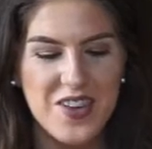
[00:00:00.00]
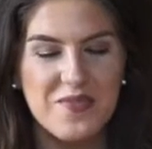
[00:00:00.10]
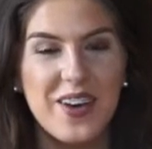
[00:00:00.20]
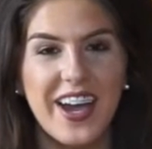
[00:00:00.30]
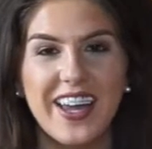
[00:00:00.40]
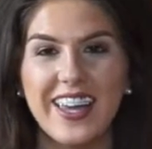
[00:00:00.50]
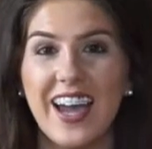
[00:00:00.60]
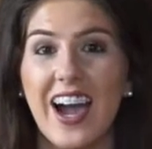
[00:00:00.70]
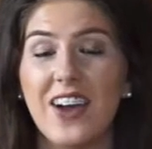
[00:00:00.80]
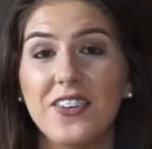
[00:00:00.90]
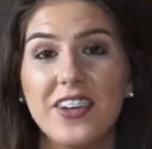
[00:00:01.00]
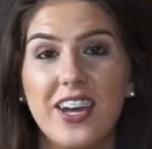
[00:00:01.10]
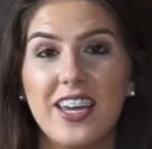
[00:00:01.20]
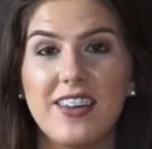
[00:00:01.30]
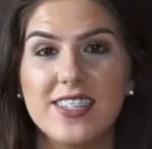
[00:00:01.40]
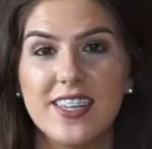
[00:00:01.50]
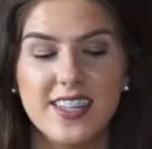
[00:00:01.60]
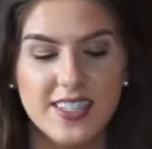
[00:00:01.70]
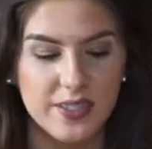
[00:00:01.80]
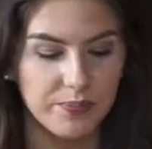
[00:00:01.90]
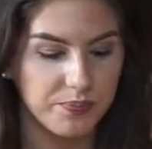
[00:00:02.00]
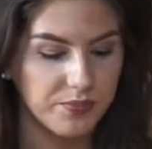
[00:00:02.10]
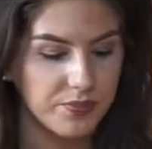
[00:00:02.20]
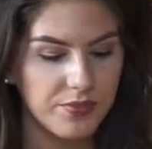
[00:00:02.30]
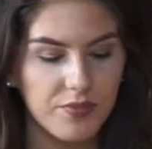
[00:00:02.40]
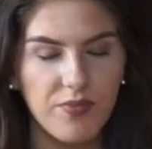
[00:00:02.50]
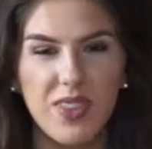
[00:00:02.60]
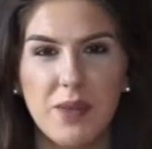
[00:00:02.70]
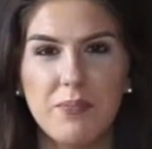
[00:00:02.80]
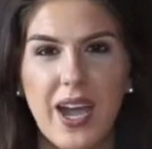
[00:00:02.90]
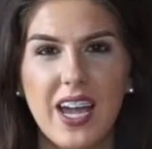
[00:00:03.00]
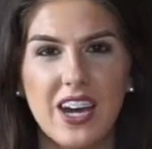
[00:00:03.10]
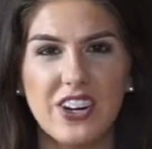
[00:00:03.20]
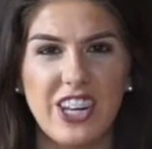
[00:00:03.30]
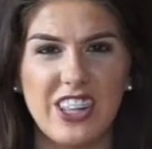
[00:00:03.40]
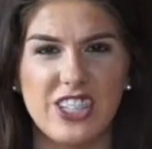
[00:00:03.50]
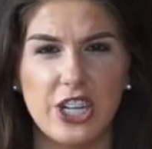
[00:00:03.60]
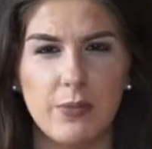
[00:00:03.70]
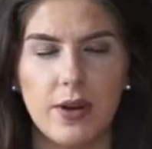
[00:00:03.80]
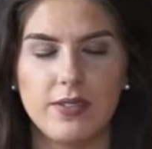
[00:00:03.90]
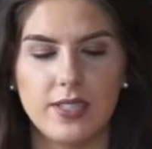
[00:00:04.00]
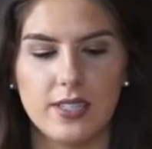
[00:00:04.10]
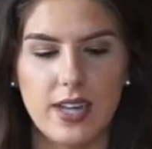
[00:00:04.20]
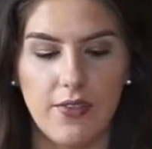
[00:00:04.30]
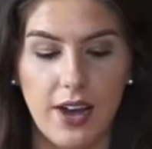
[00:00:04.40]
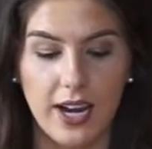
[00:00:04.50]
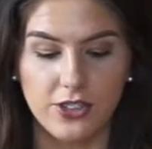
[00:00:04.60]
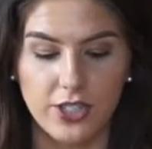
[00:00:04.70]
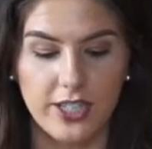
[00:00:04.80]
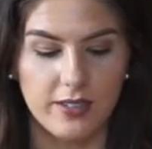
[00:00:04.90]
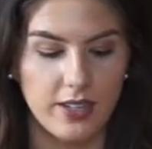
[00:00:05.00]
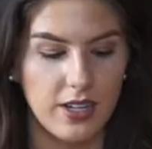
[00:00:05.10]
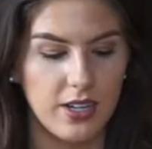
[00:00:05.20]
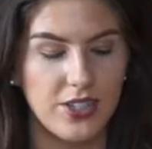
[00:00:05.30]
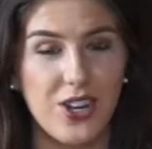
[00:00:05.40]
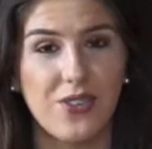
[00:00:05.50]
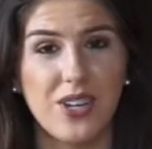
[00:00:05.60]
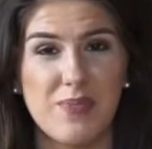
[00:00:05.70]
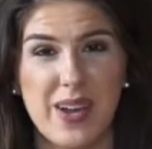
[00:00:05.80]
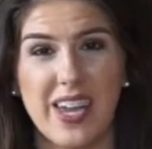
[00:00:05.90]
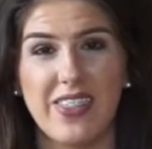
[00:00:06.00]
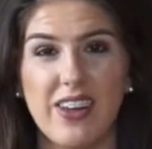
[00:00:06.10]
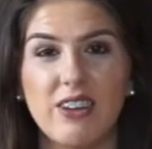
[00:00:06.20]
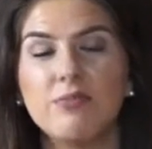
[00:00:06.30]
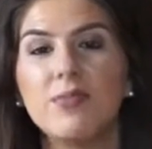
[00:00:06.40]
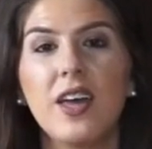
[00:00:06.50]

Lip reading: But yeah, I really like using this. Bake underneath the cheekbones and stuff. I actually don't really bake though.